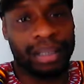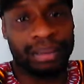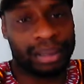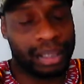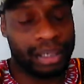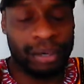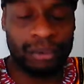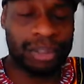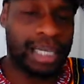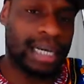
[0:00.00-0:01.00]
you say you know
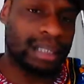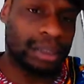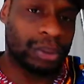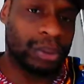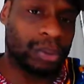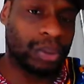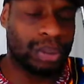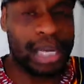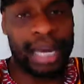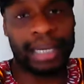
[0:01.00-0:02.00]
what you gotta
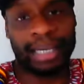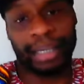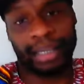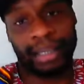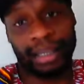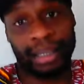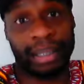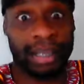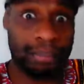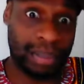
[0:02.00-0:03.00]
do. Like,
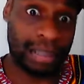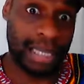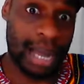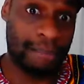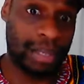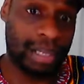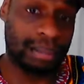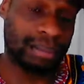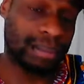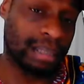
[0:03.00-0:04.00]
please comment.